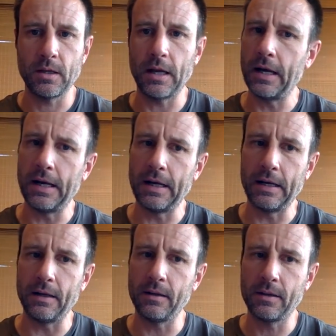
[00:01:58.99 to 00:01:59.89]

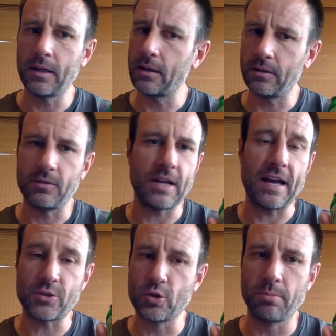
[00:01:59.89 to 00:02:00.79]

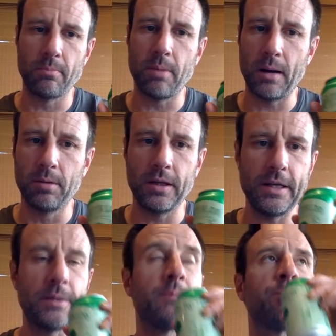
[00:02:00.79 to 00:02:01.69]
not super
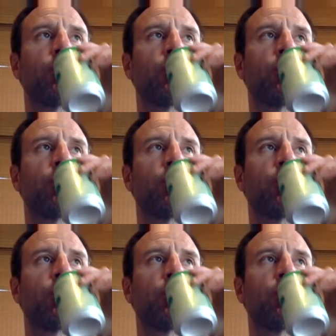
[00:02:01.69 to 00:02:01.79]
bubbly,